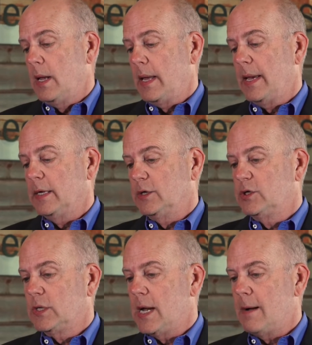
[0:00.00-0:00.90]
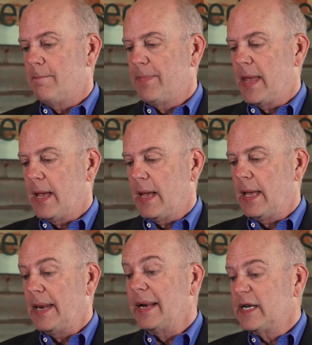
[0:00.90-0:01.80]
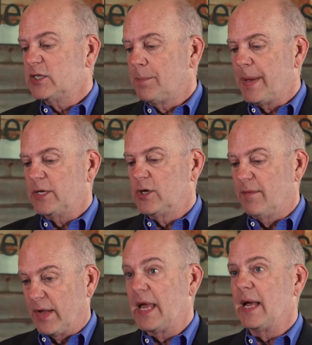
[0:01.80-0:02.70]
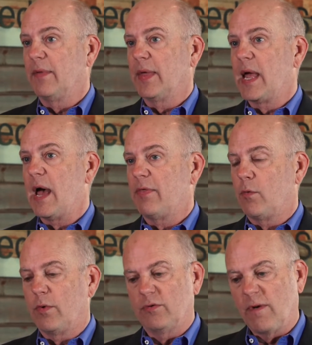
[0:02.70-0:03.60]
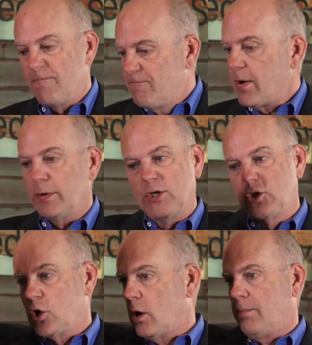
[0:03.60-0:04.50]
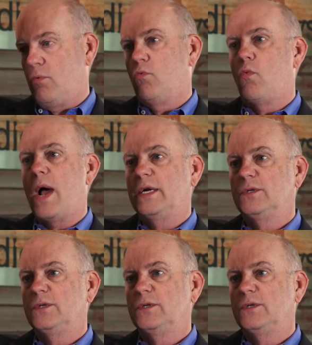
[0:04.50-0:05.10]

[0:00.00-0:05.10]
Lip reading: is in anticipation of a kink in the catheter where there's a very sharp rise